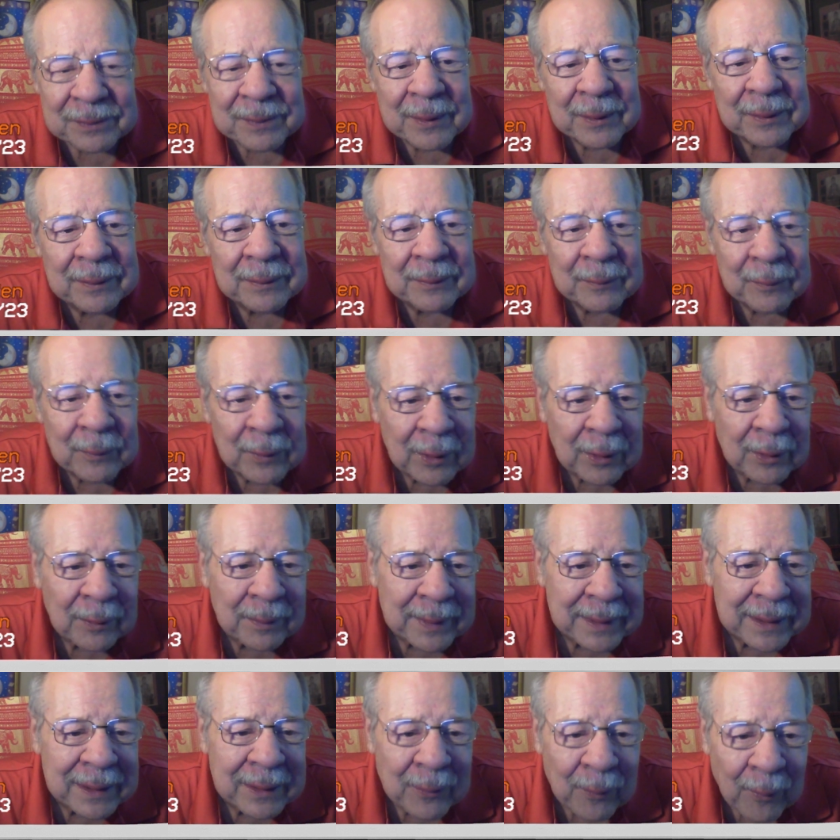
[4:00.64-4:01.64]
moon will
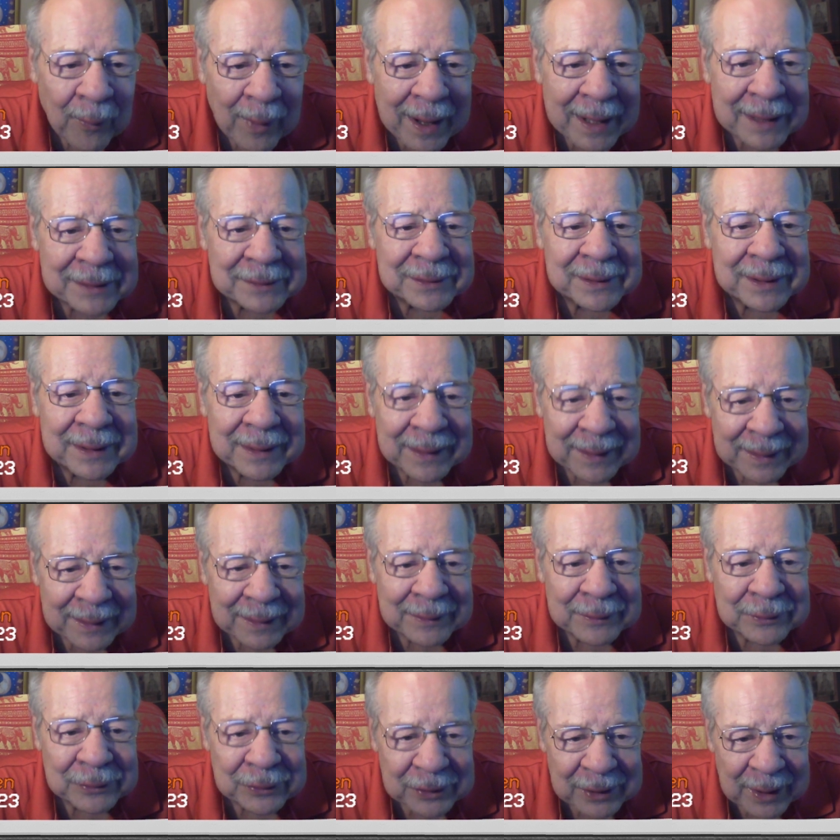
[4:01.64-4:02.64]
be rising
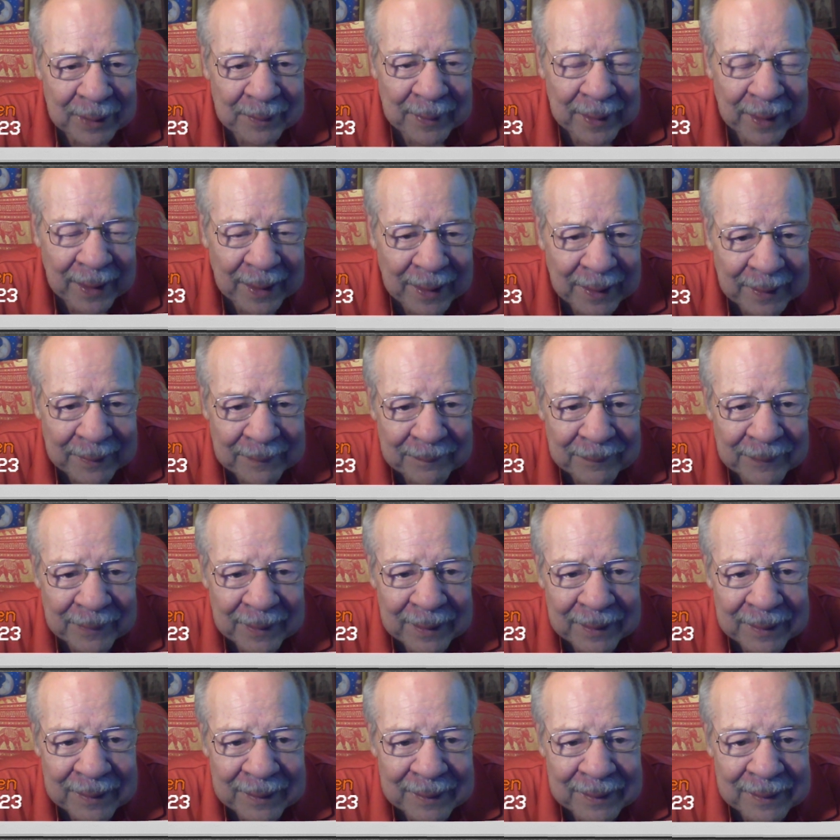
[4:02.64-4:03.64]
in Gemini.
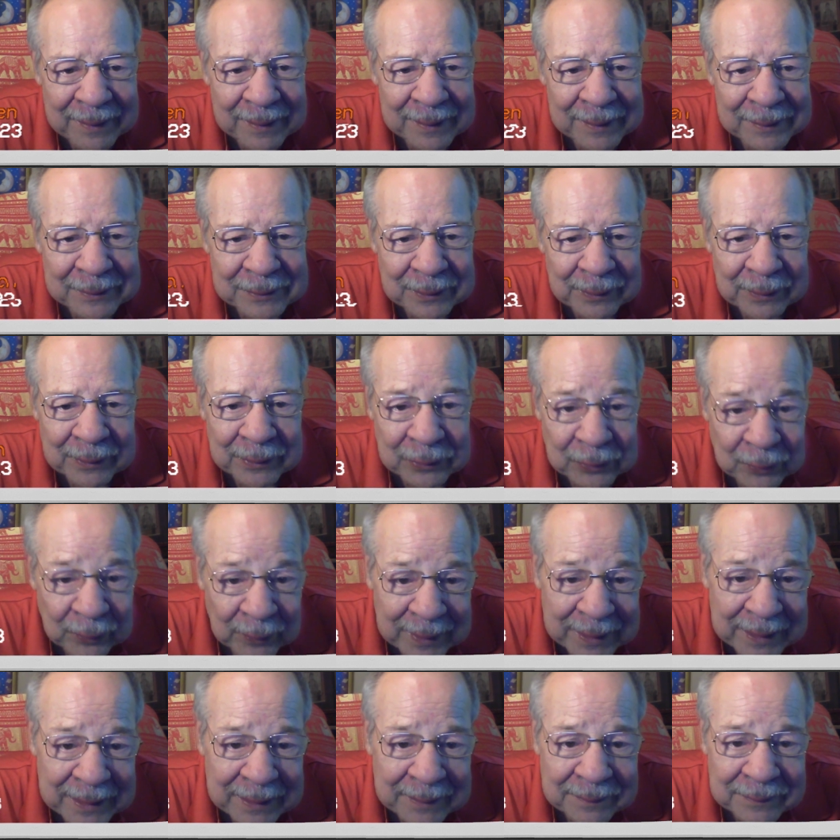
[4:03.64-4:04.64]
So the
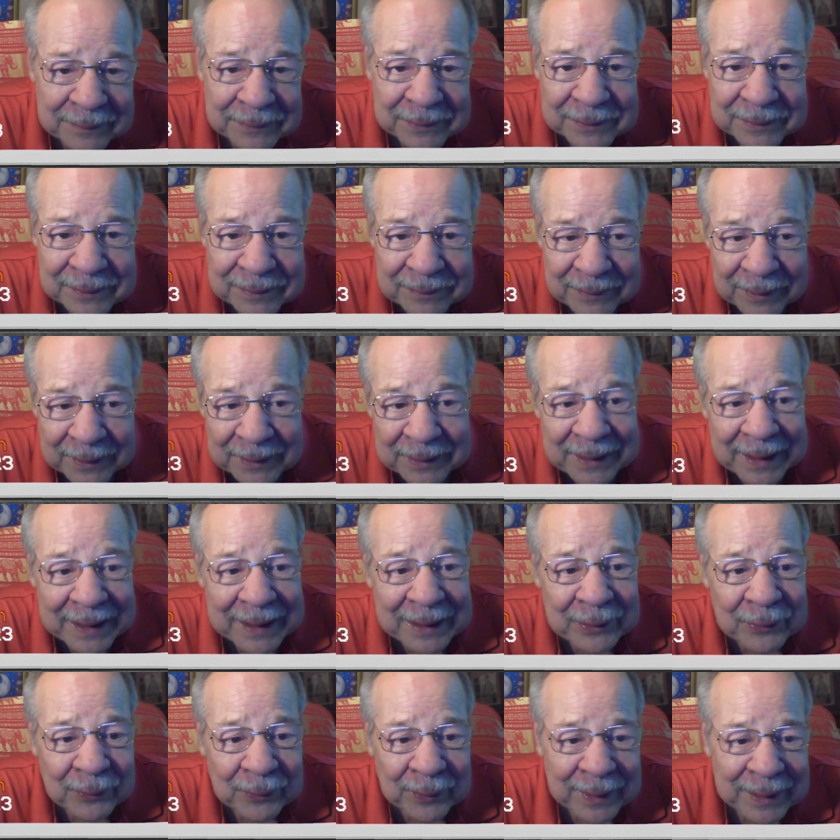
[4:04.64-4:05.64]
dreams, the
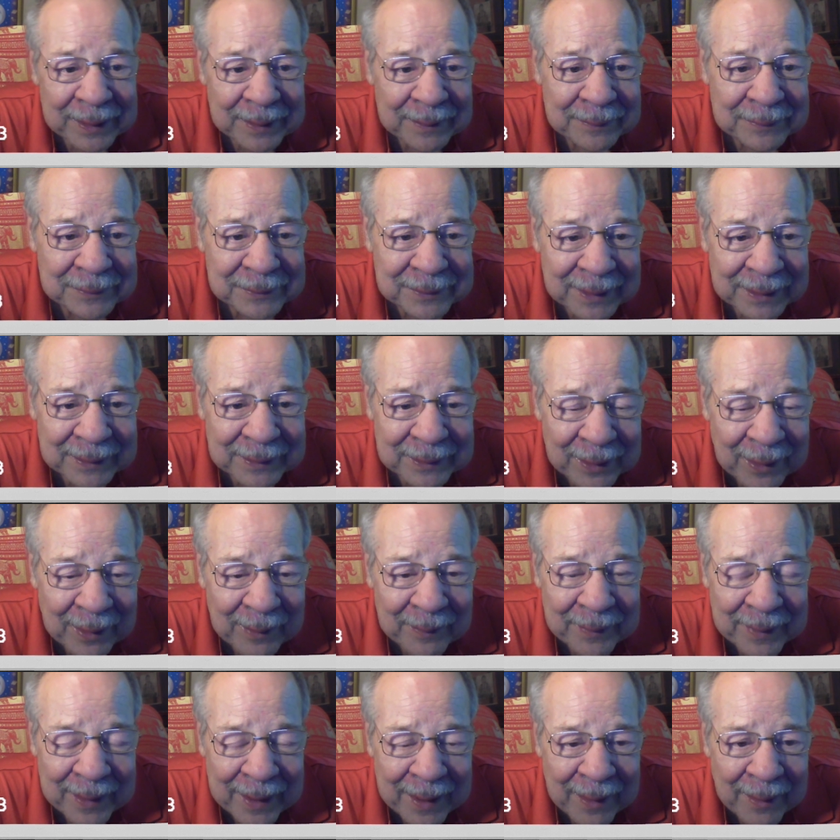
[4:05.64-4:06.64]
daydreams that
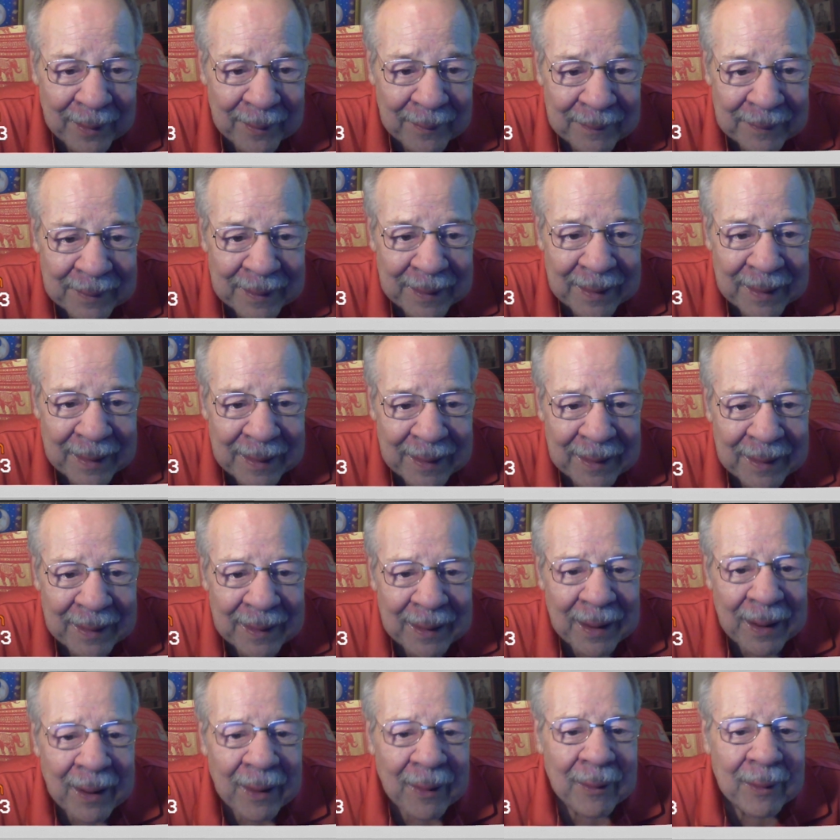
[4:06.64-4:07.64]
come now,
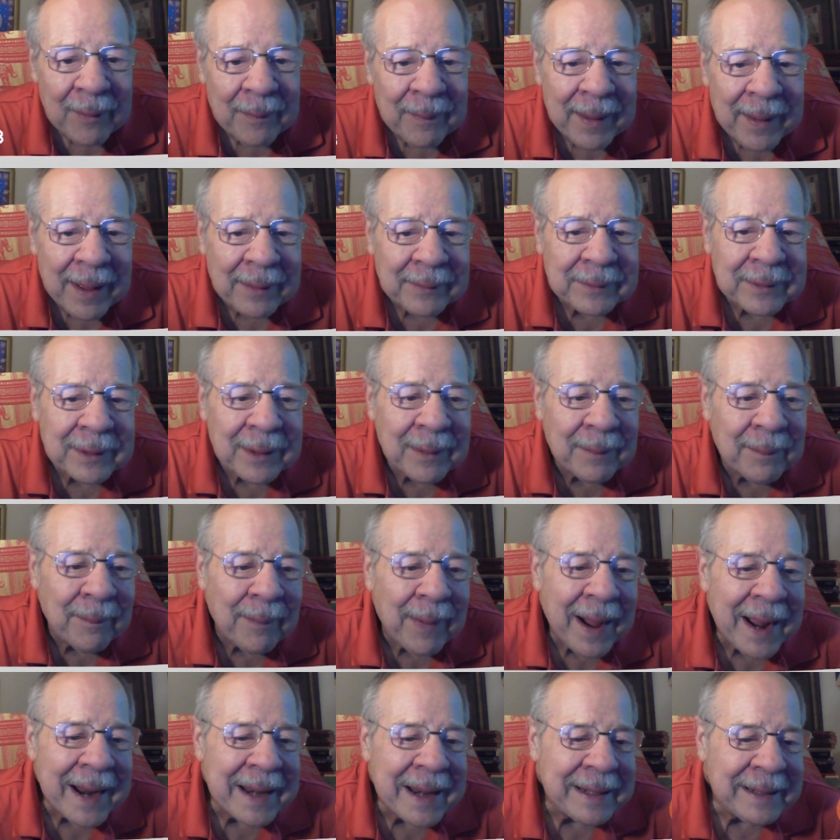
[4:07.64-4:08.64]
are about
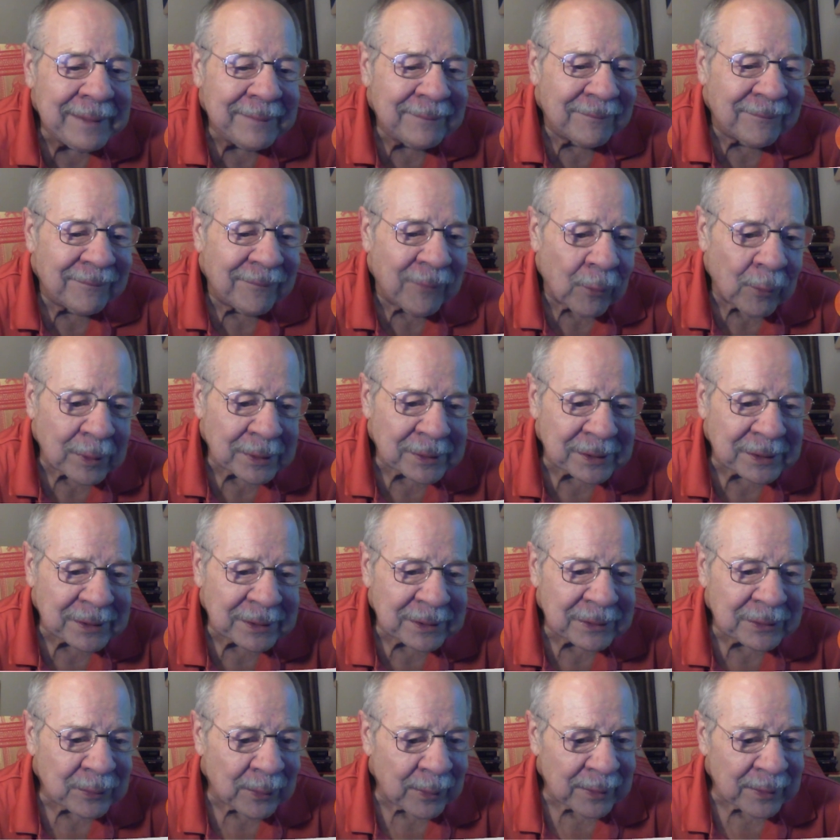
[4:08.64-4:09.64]
combining
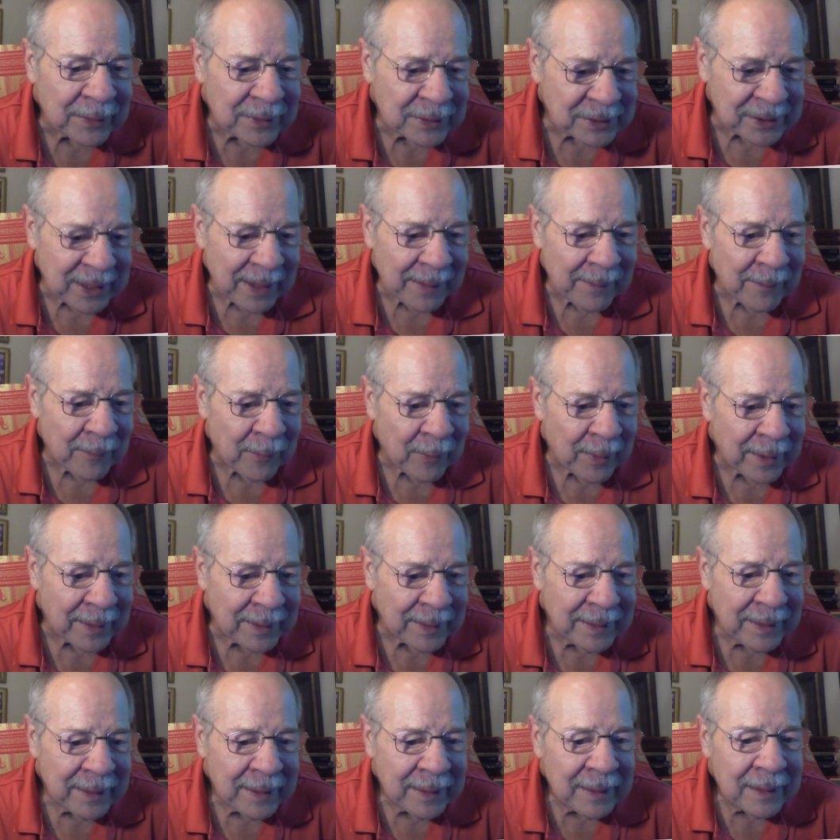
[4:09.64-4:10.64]
forces with
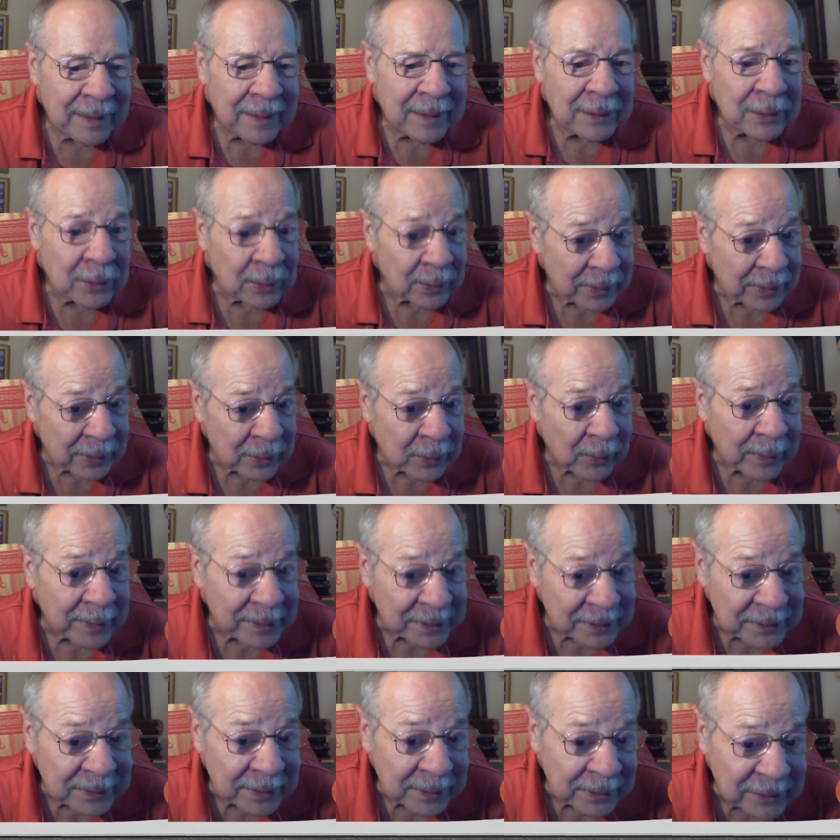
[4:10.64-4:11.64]
someone to
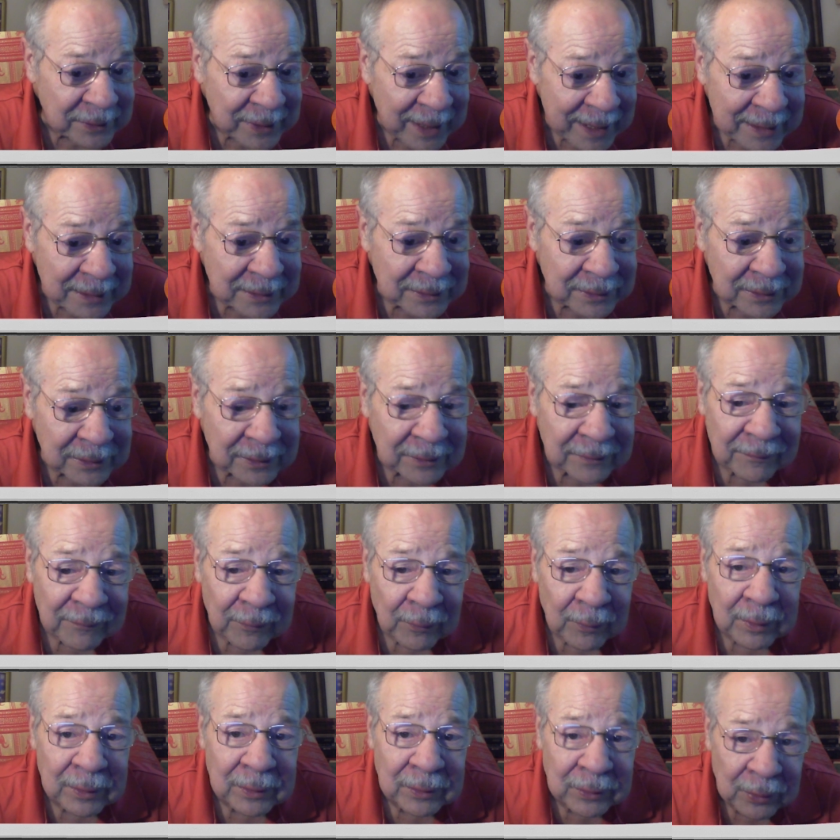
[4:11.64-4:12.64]
increase the chances
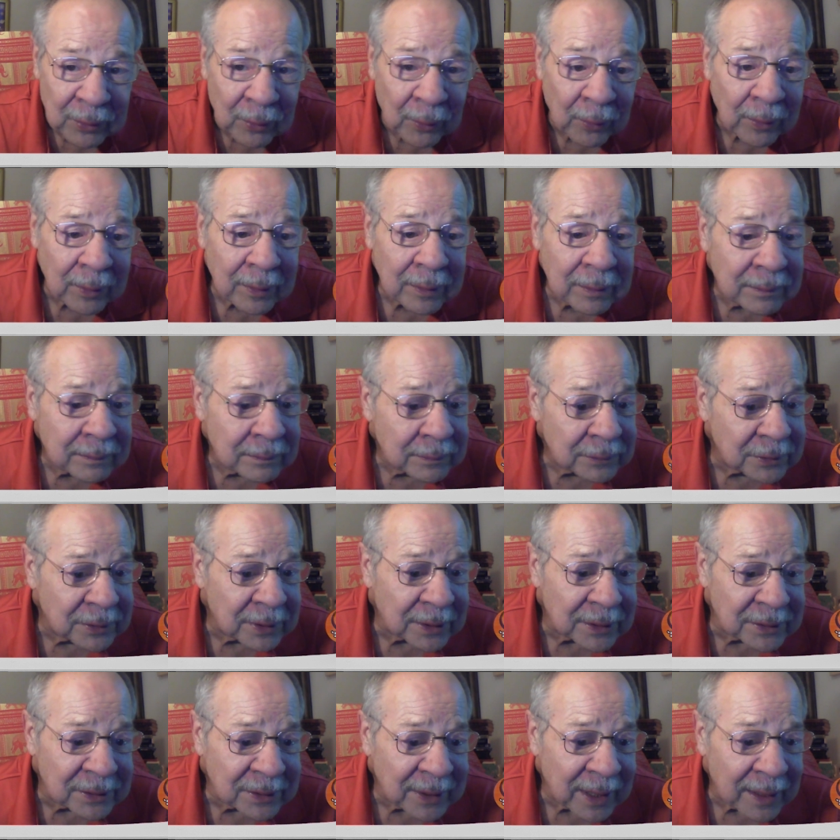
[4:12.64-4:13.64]
for your
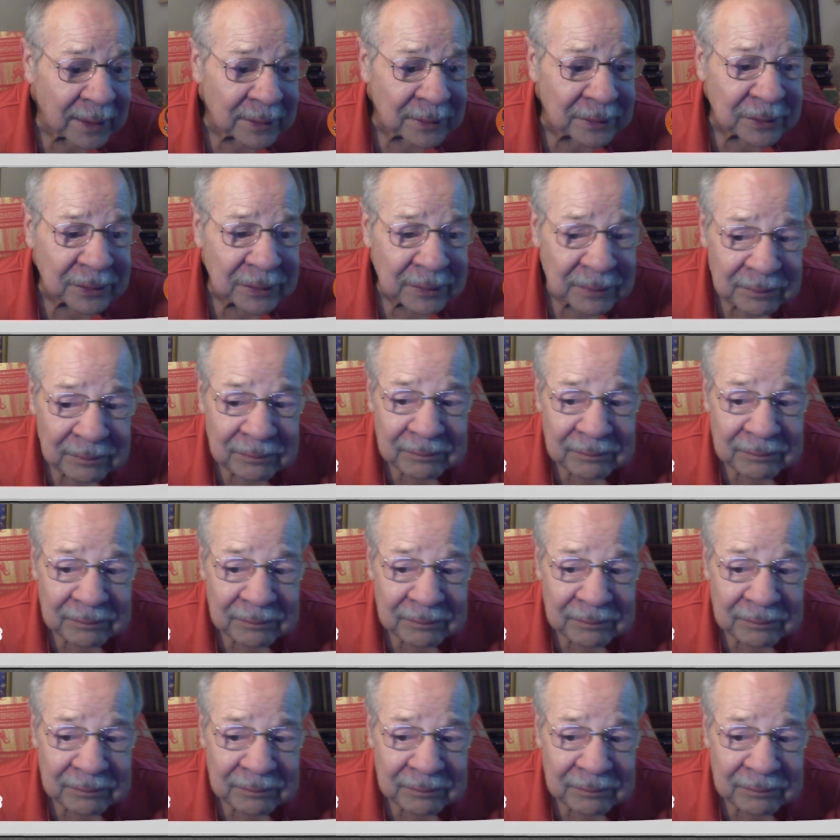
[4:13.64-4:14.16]
success.